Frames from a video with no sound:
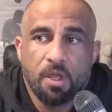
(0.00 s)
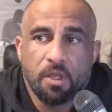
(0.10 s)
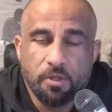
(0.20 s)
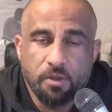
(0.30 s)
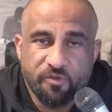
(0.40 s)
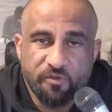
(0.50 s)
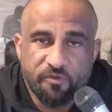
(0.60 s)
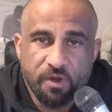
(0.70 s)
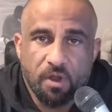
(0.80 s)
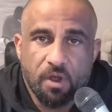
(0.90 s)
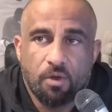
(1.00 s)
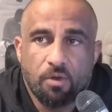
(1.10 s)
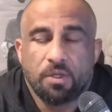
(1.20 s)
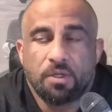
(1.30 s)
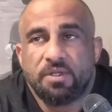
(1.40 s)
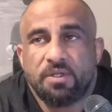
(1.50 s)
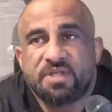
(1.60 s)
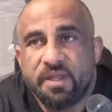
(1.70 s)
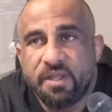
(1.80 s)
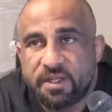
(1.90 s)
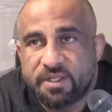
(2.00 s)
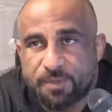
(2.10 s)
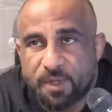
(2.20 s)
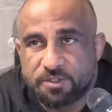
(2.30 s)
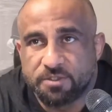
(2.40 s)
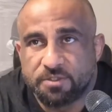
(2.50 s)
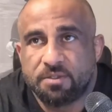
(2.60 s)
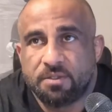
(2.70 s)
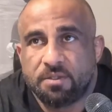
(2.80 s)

You have to figure out, this is how you get sponsors.